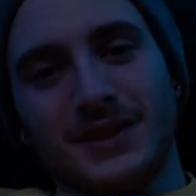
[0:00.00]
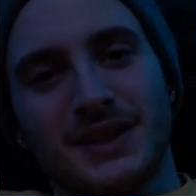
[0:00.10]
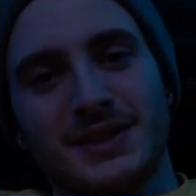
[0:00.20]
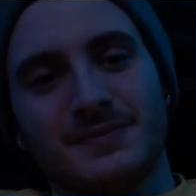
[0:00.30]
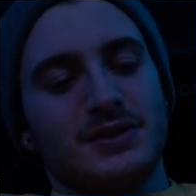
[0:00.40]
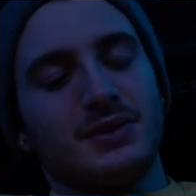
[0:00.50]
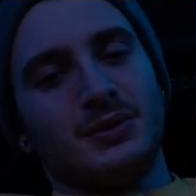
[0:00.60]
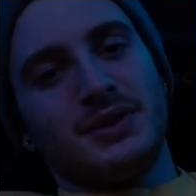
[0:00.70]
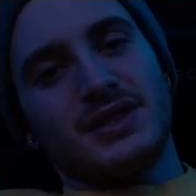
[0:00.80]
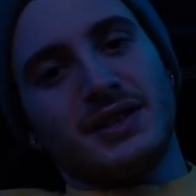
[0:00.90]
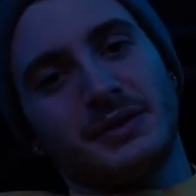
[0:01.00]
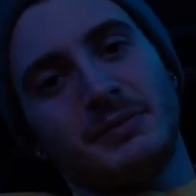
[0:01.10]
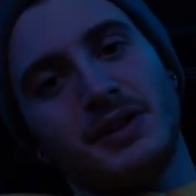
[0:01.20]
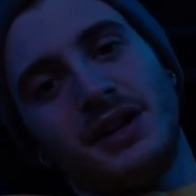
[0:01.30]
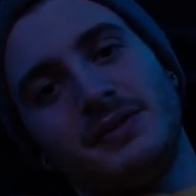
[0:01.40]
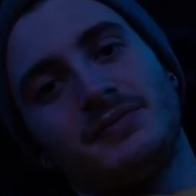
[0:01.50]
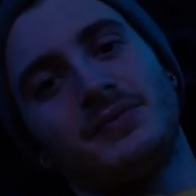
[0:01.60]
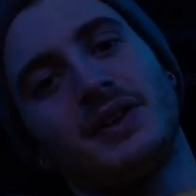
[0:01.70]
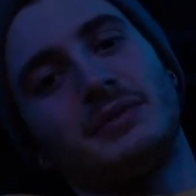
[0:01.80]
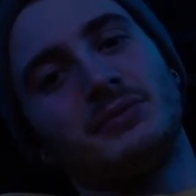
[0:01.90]
yes, so it's like midnight.
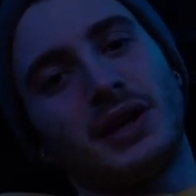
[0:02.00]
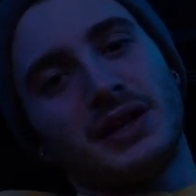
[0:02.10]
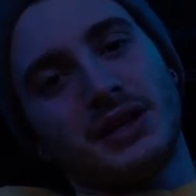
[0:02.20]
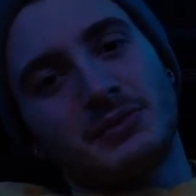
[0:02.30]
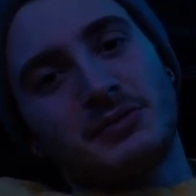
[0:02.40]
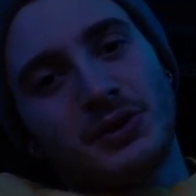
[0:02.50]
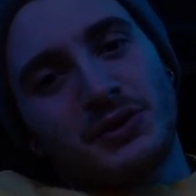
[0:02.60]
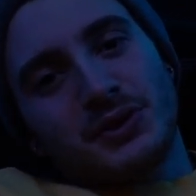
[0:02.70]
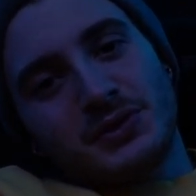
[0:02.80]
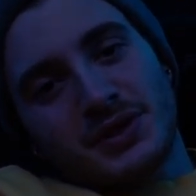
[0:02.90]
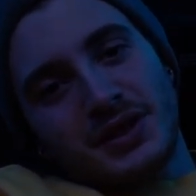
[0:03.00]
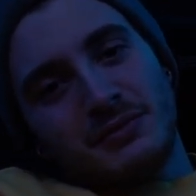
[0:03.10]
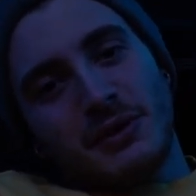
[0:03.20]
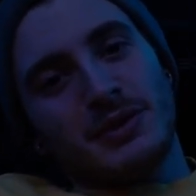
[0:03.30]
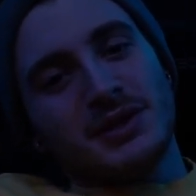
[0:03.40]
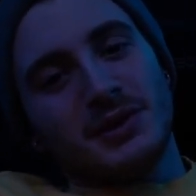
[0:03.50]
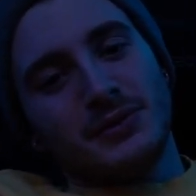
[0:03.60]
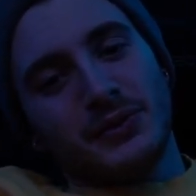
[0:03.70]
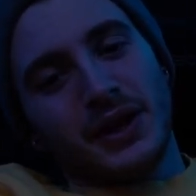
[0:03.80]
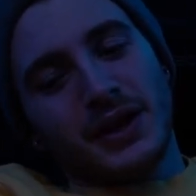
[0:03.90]
I'm getting up tomorrow to go skiing by myself
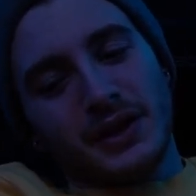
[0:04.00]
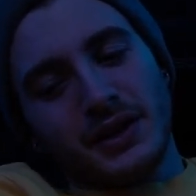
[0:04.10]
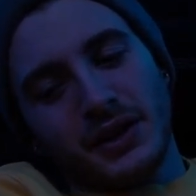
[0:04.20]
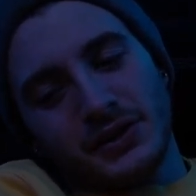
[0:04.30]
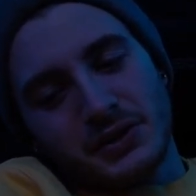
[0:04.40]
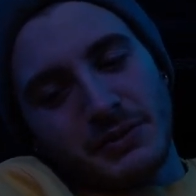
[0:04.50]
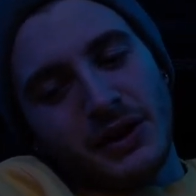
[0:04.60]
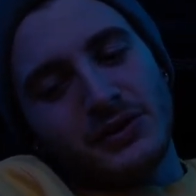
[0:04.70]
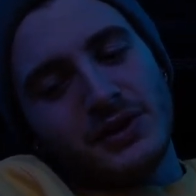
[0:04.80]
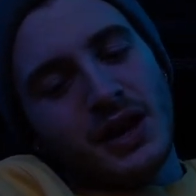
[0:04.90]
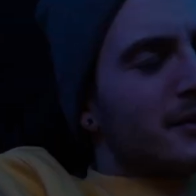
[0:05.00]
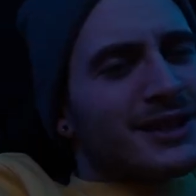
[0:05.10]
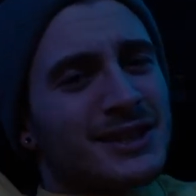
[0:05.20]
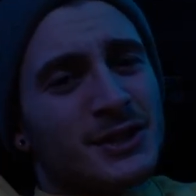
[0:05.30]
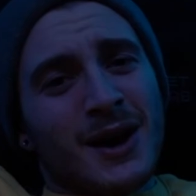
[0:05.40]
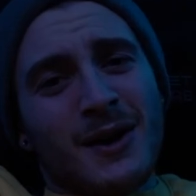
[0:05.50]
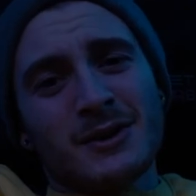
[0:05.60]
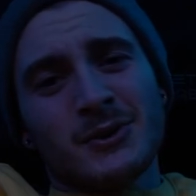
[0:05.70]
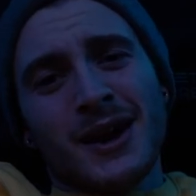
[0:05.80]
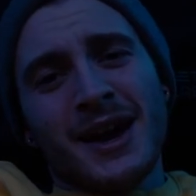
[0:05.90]
at Hunter Mountain, just like hours
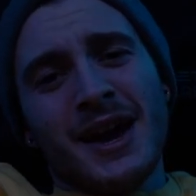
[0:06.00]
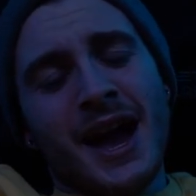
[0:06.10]
away.